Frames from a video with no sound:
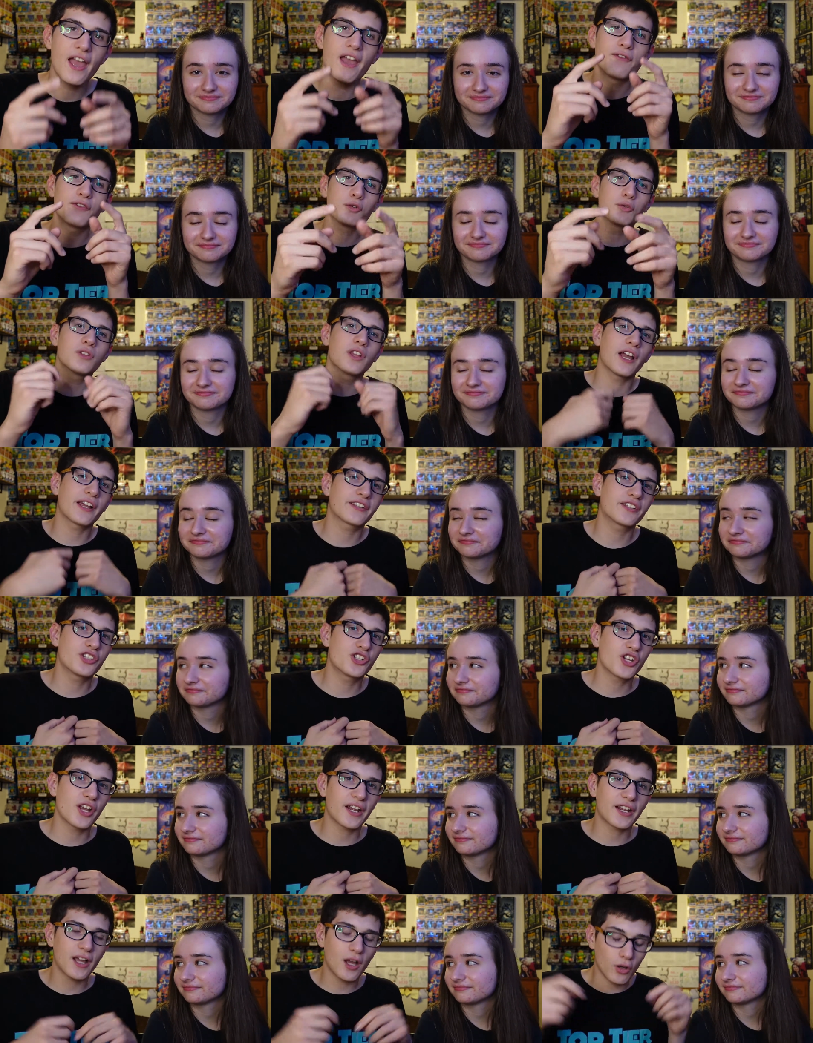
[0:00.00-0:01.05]
Speaker 1: If you would like to
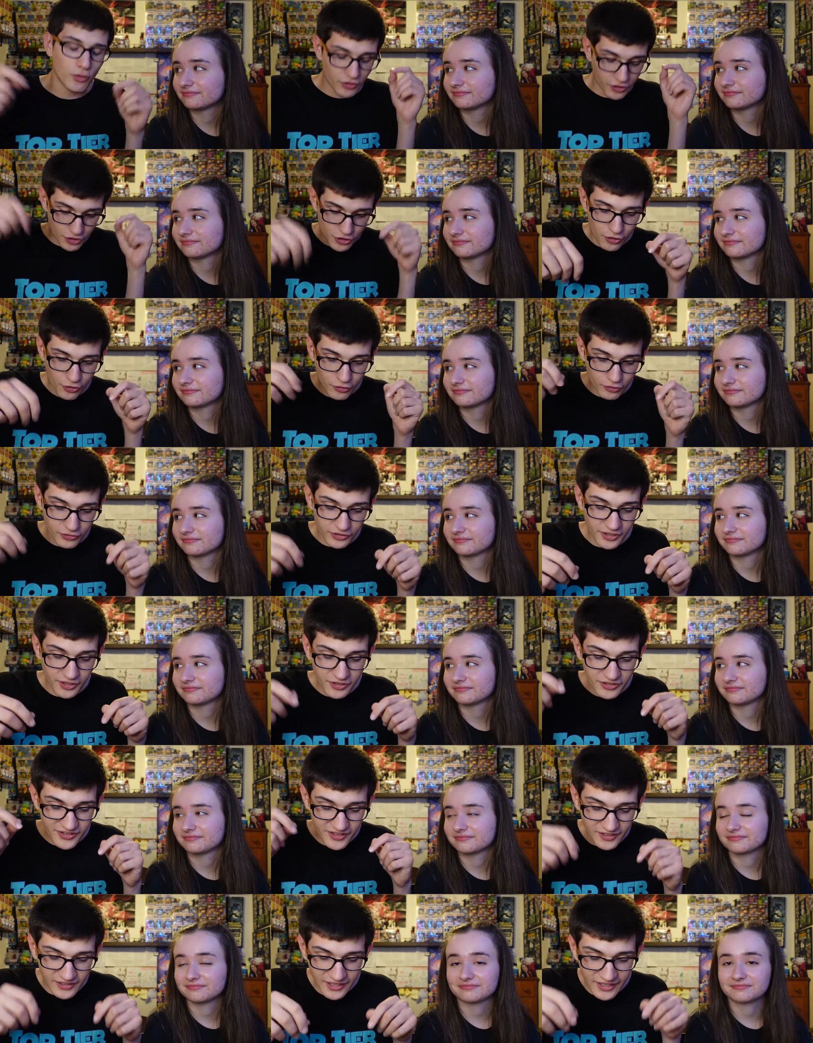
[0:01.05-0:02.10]
check out the Turtle
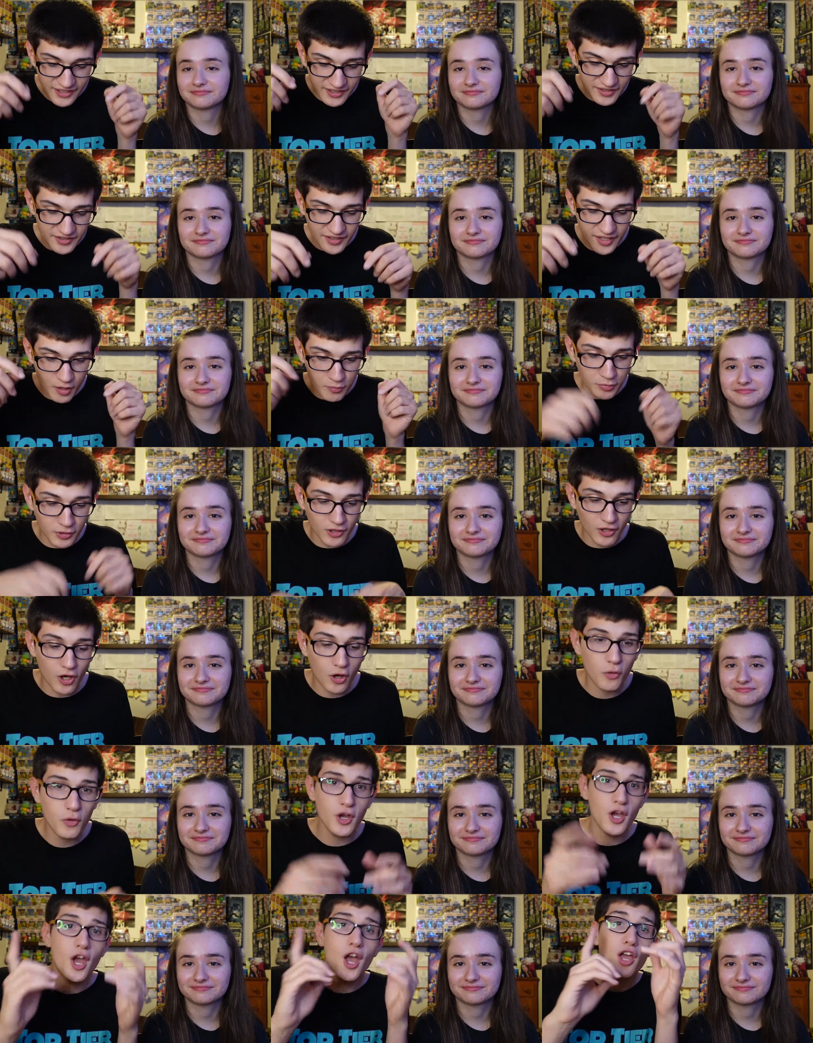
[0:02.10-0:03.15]
Tiers, the link is down
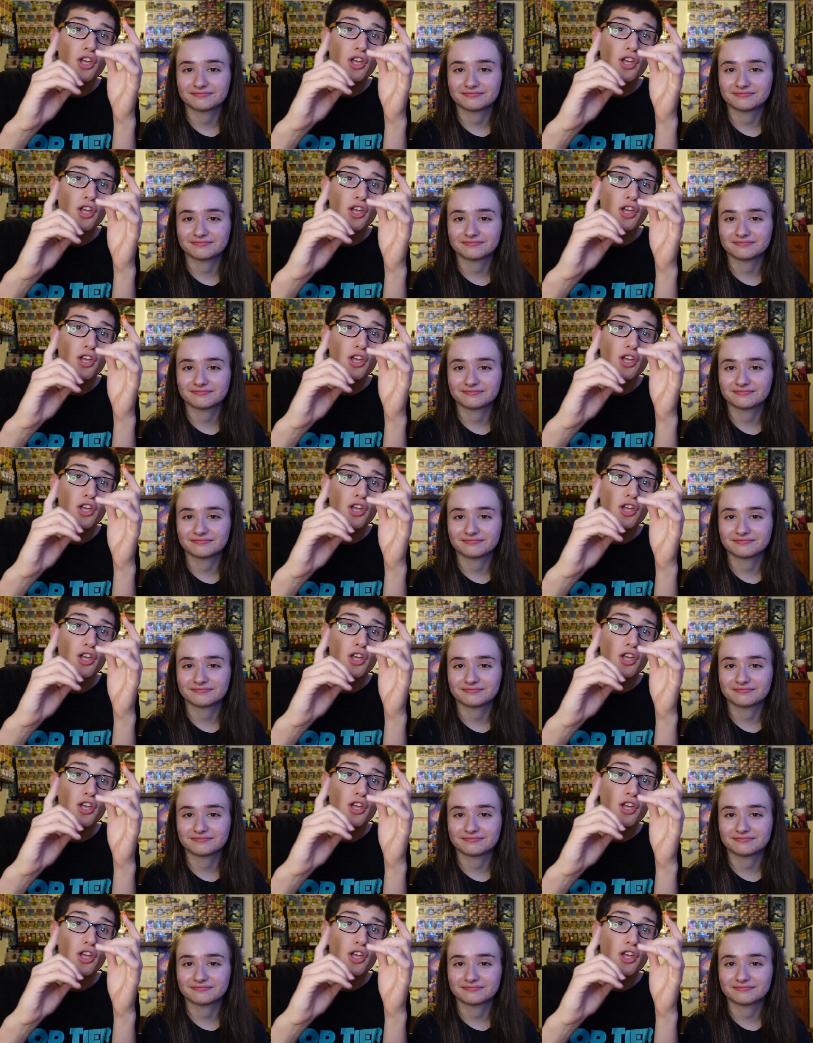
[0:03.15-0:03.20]
below.